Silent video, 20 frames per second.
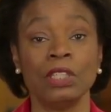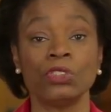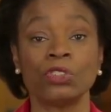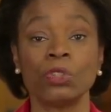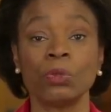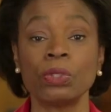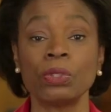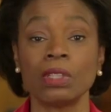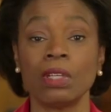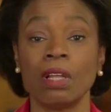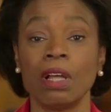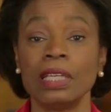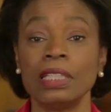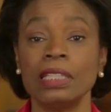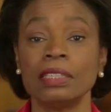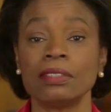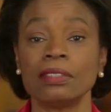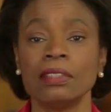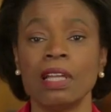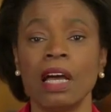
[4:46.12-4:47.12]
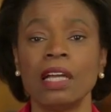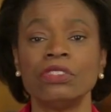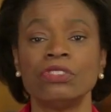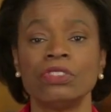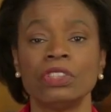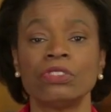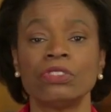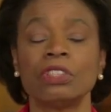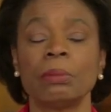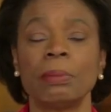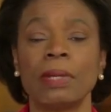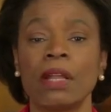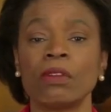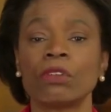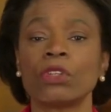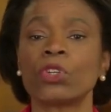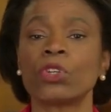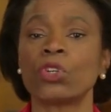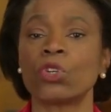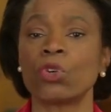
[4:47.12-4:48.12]
Tort law is not just
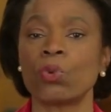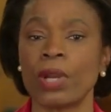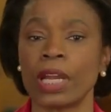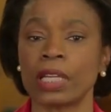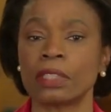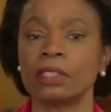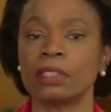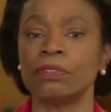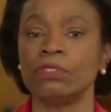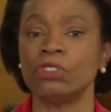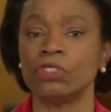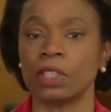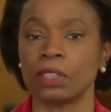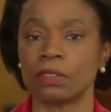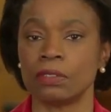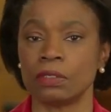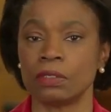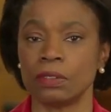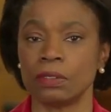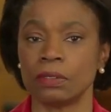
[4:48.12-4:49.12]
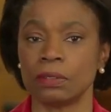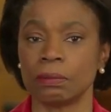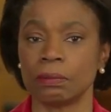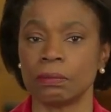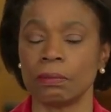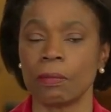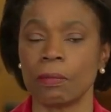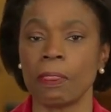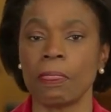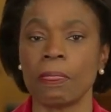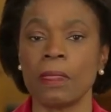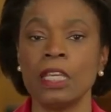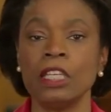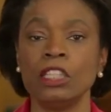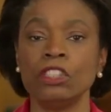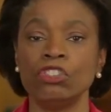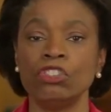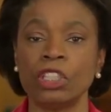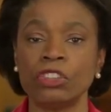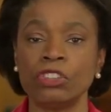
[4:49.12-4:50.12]
about corrective justice.
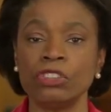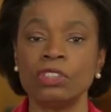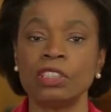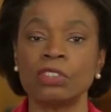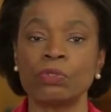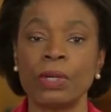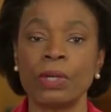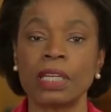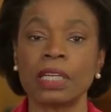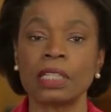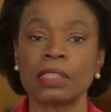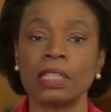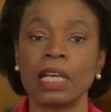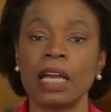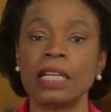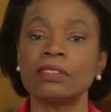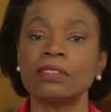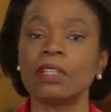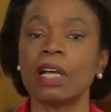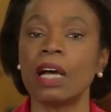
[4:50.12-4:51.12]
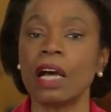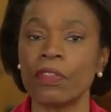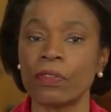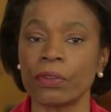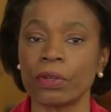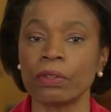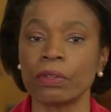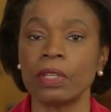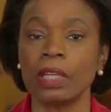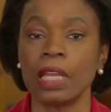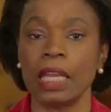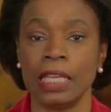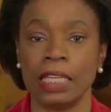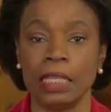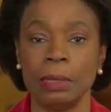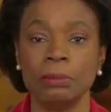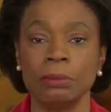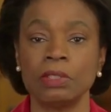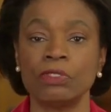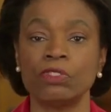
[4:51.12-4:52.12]
Judges have recognized other
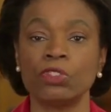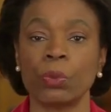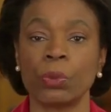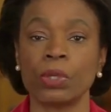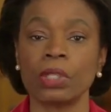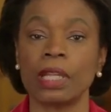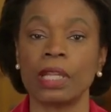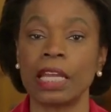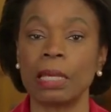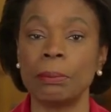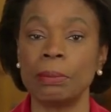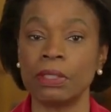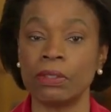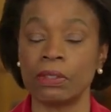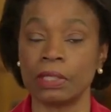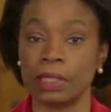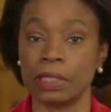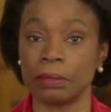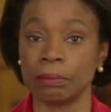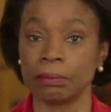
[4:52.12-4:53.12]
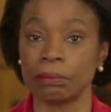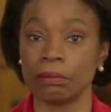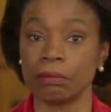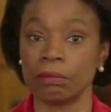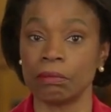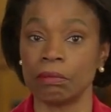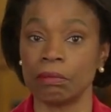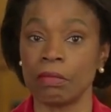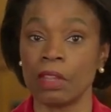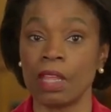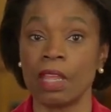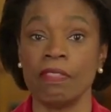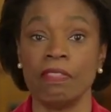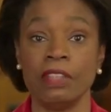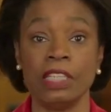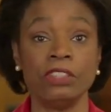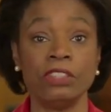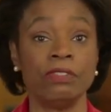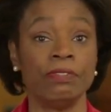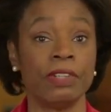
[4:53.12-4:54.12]
aims of tort liability.
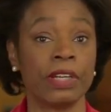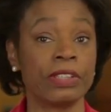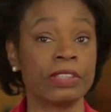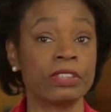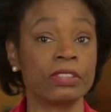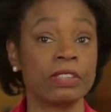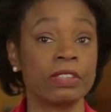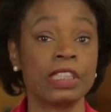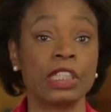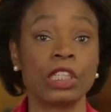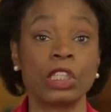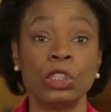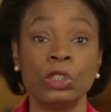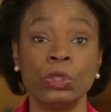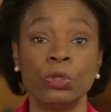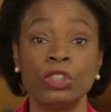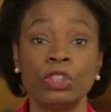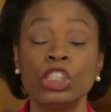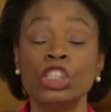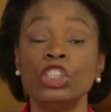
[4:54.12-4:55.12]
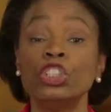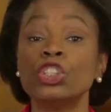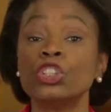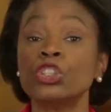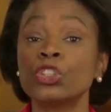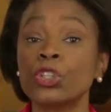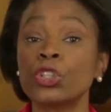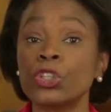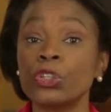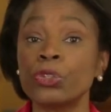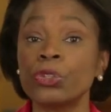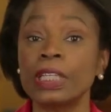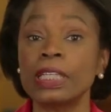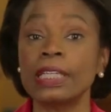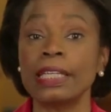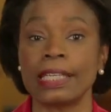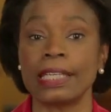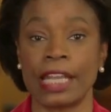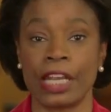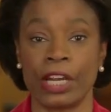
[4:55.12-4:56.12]
These variously include
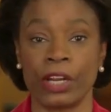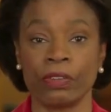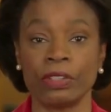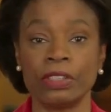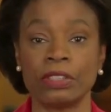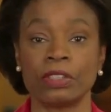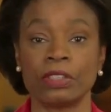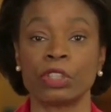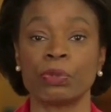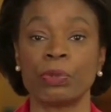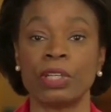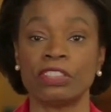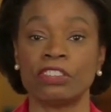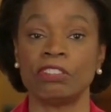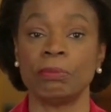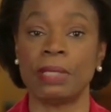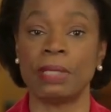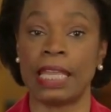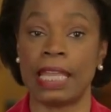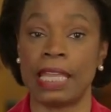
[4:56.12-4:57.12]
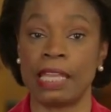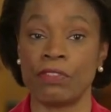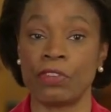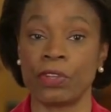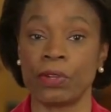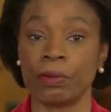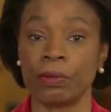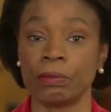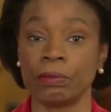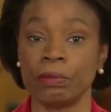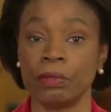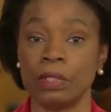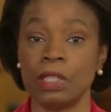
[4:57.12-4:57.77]
deterring careless and aggressive behavior,